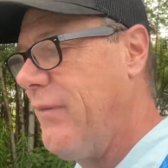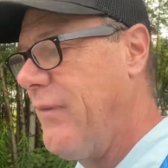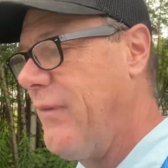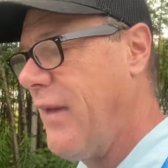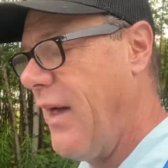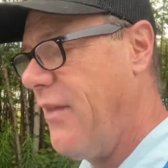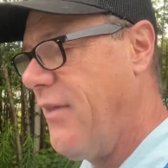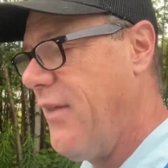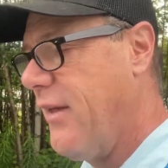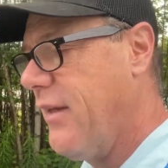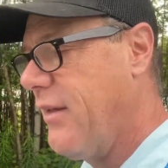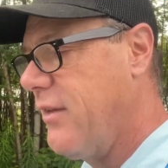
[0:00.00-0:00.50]

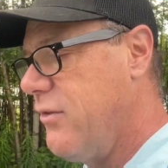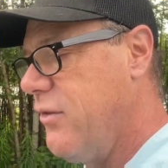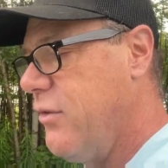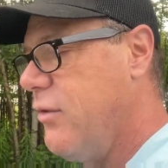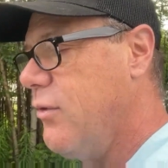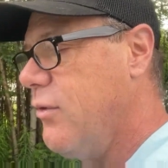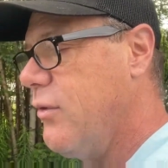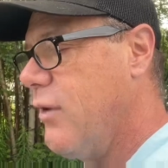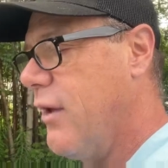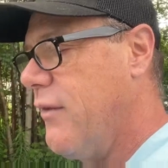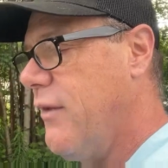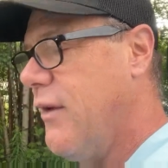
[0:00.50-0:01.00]
I think
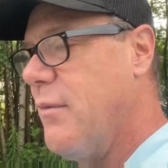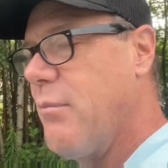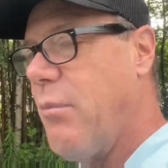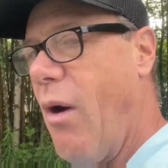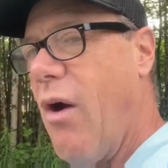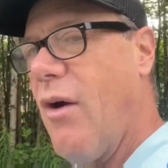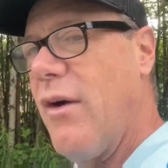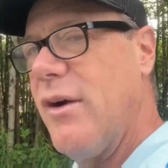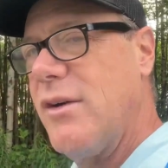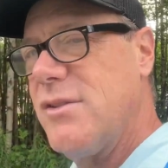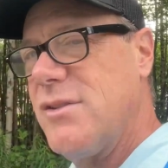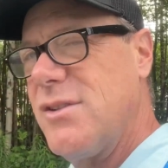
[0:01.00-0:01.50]

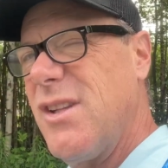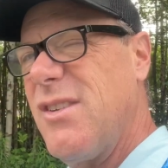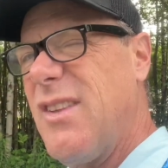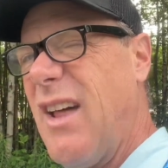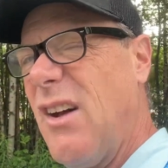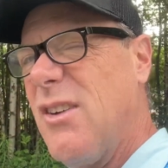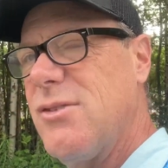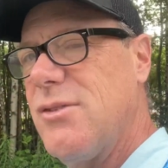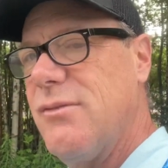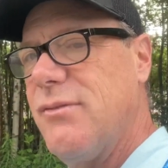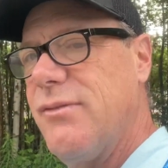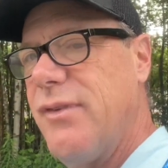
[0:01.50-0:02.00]
par is
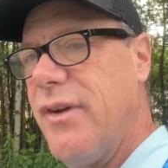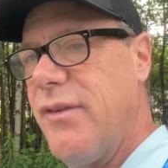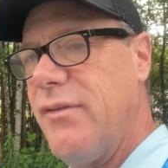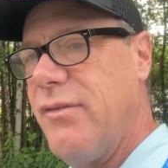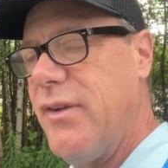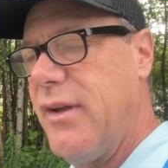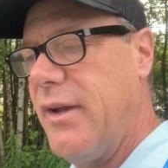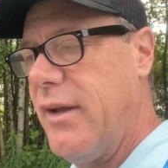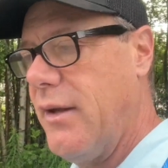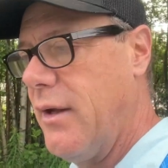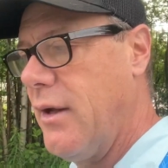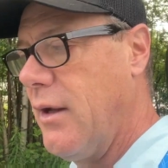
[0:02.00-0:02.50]

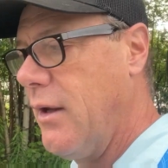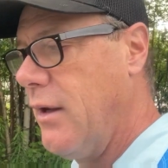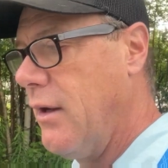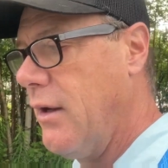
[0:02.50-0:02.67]
1,015.